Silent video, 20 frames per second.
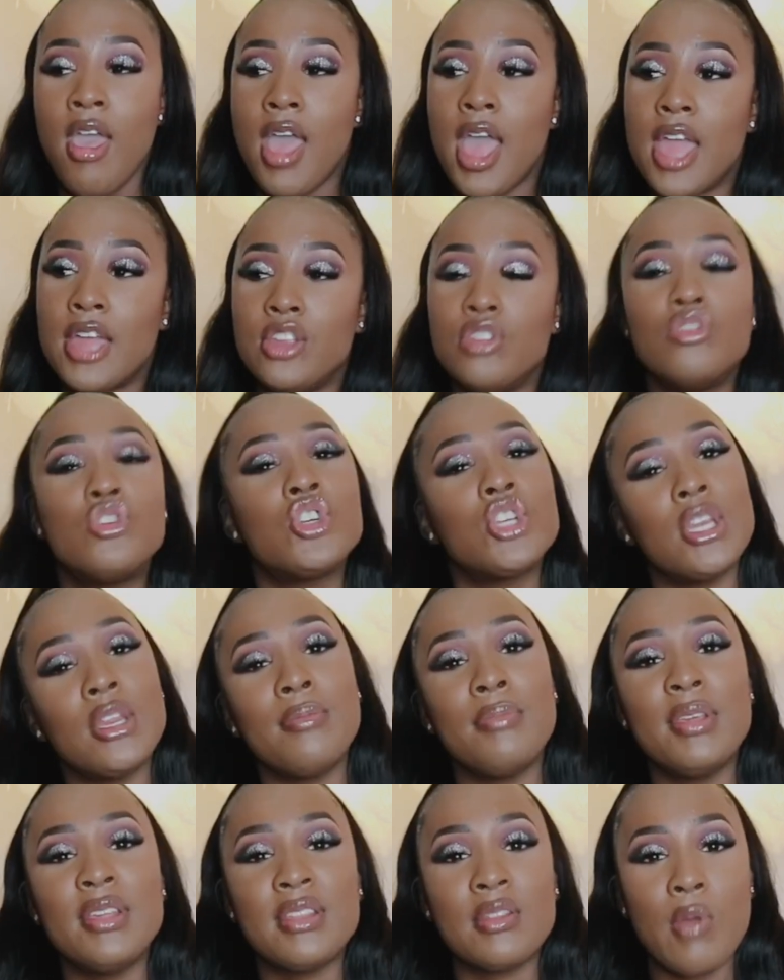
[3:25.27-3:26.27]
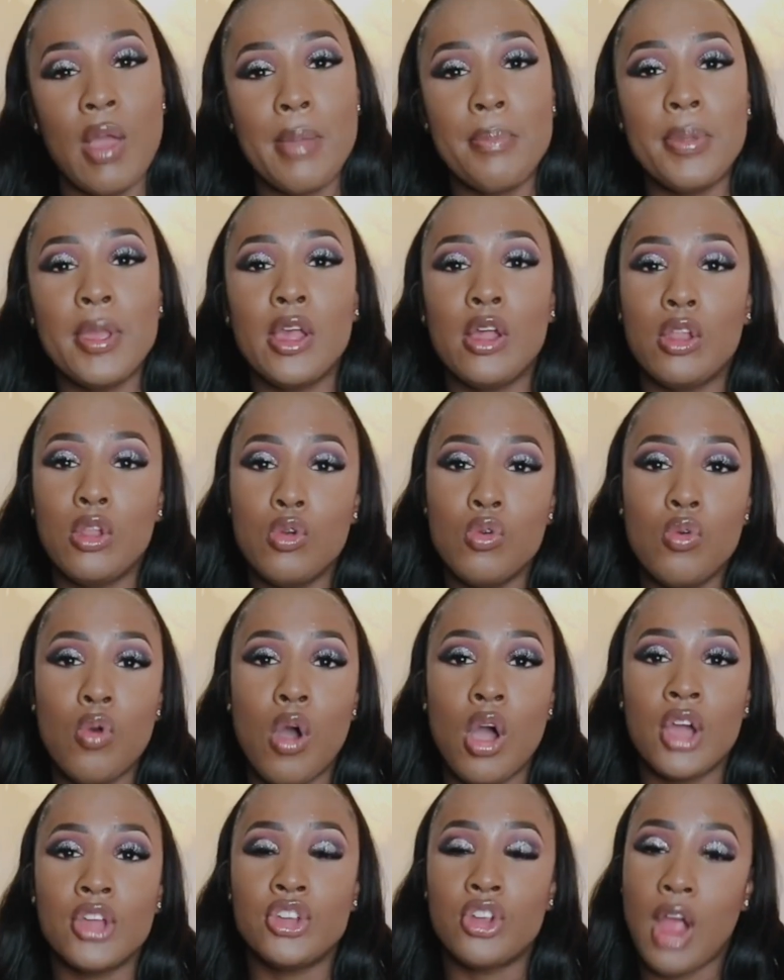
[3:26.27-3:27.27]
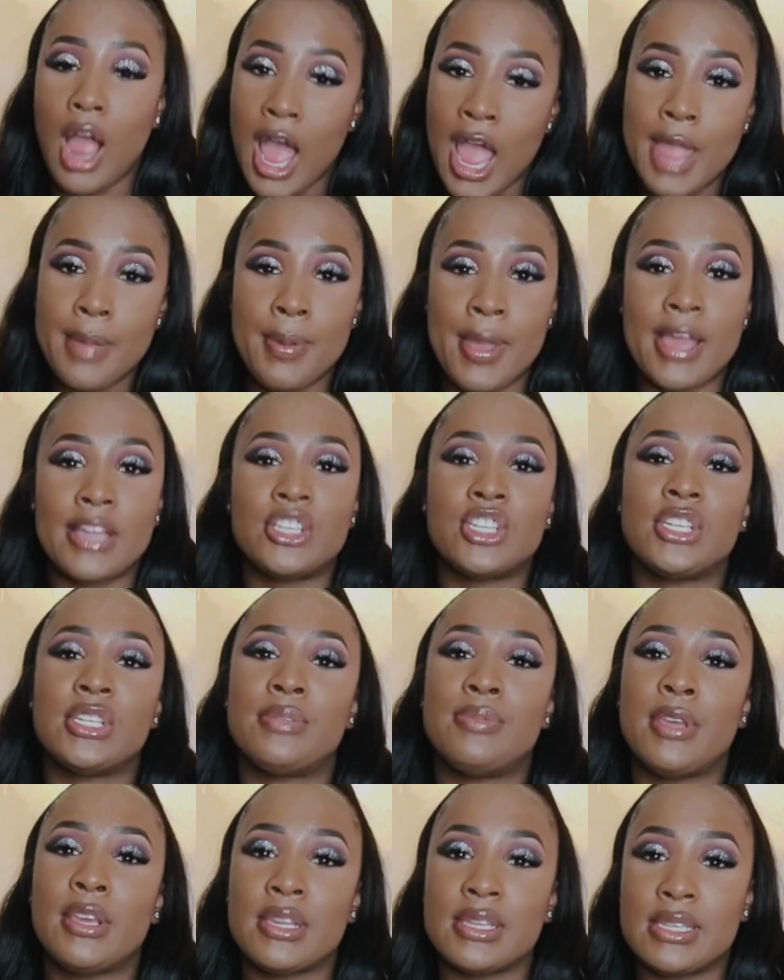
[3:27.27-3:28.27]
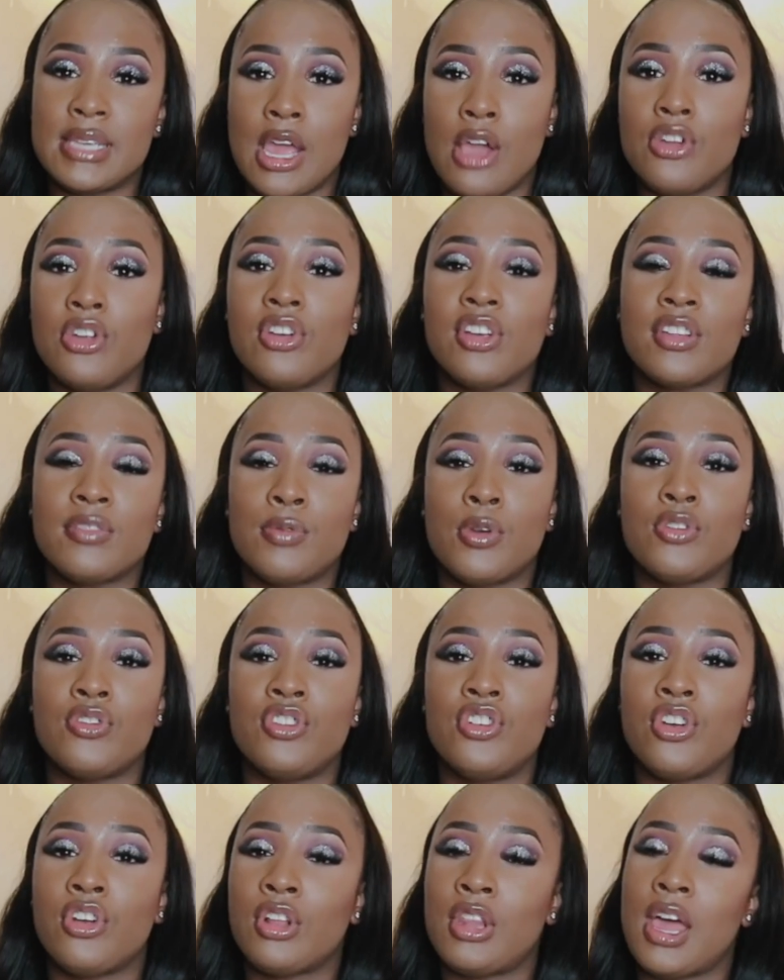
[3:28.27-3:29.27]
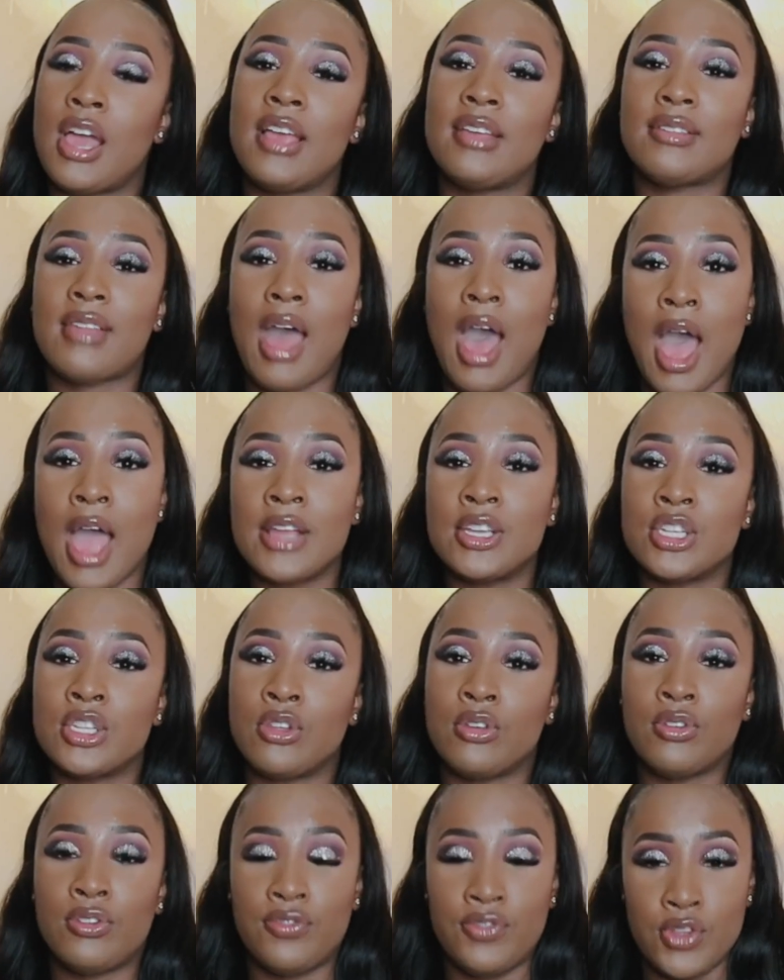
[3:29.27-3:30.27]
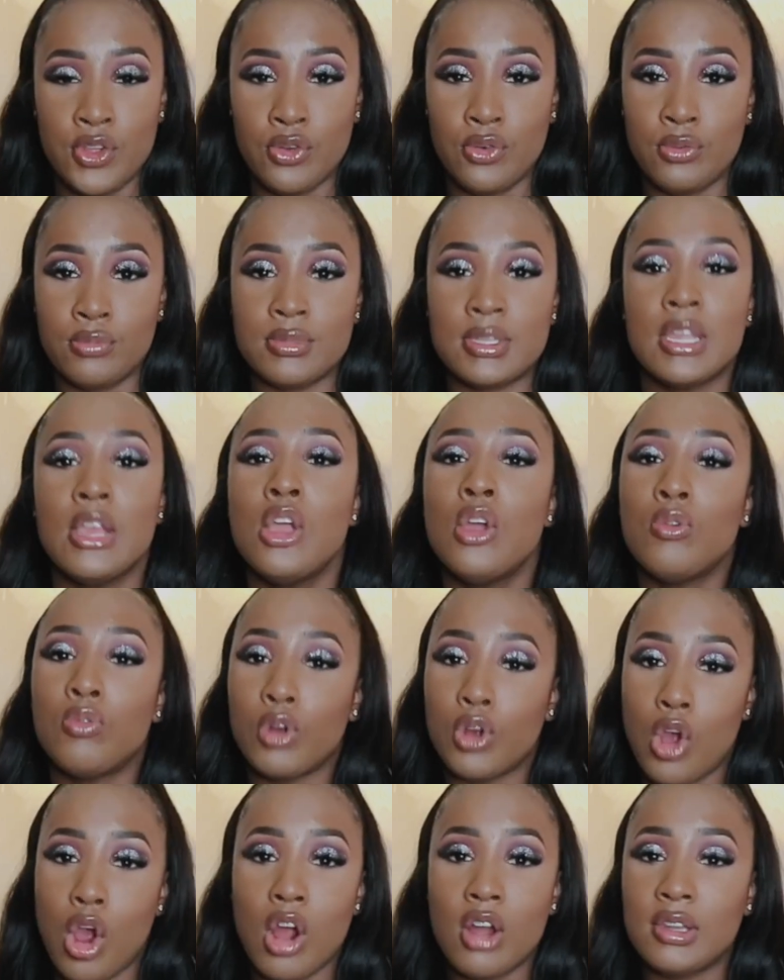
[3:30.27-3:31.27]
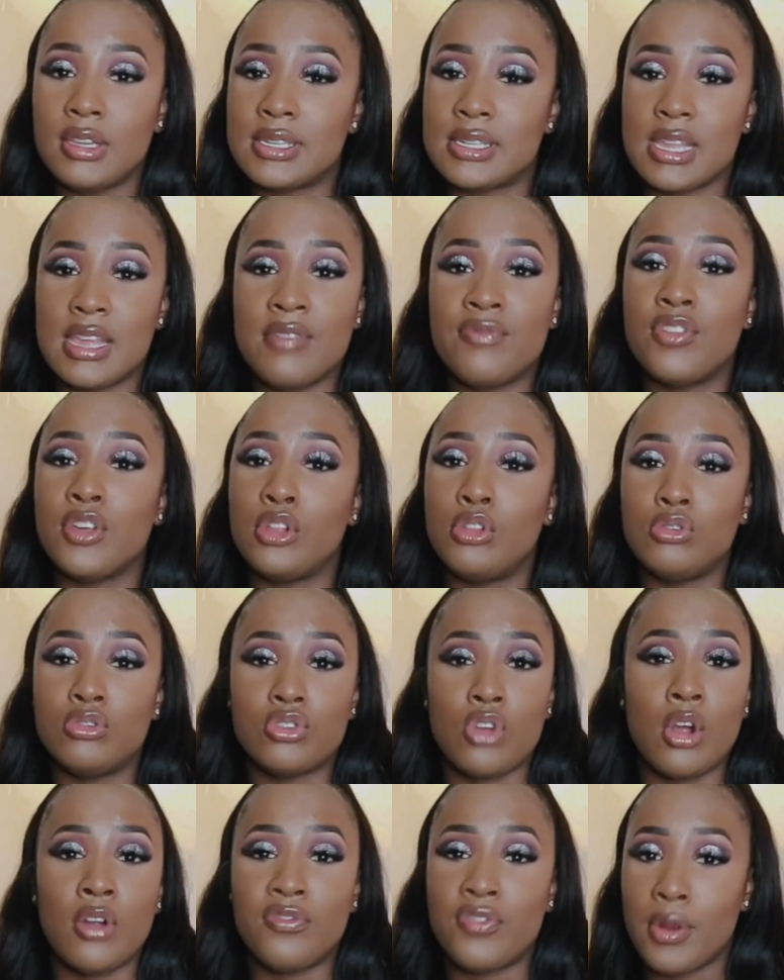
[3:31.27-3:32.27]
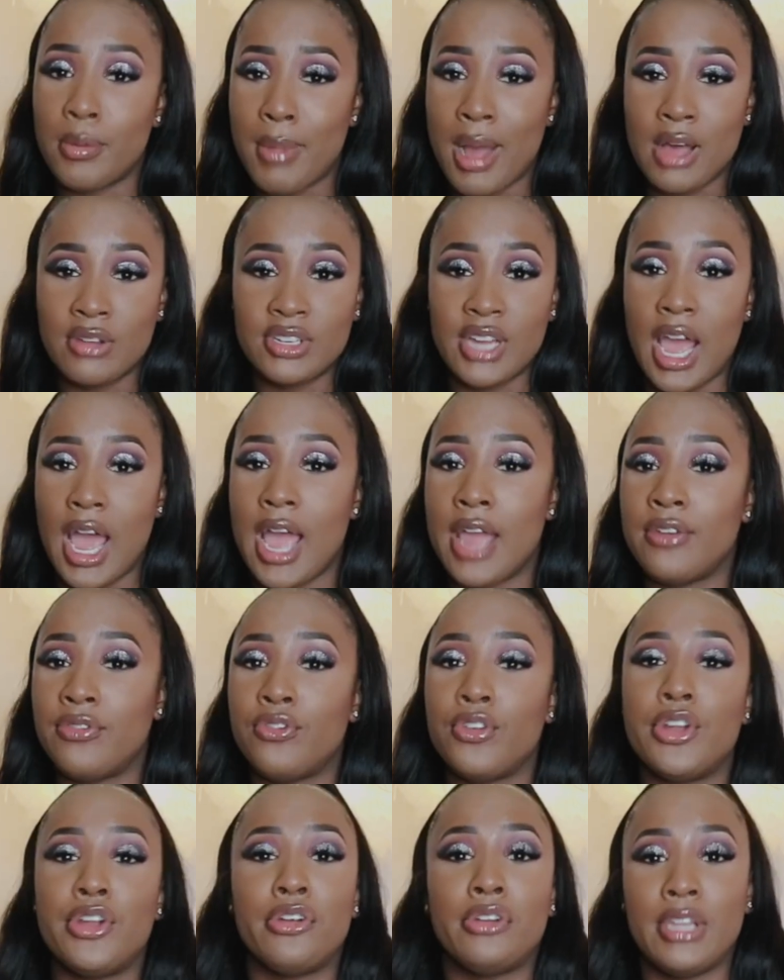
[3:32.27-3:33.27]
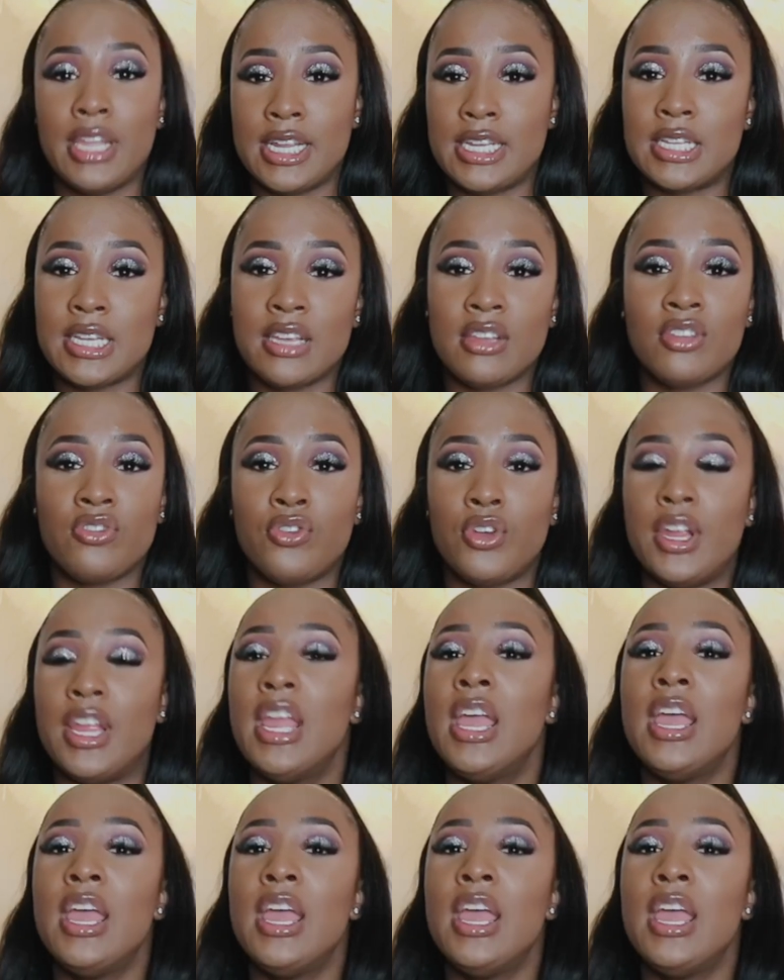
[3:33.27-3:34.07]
and you shouldn't be swiping glue on your eye patches because now you're exposing your client's eye to those fumes, regardless if the glues are formaldehyde free or latex free.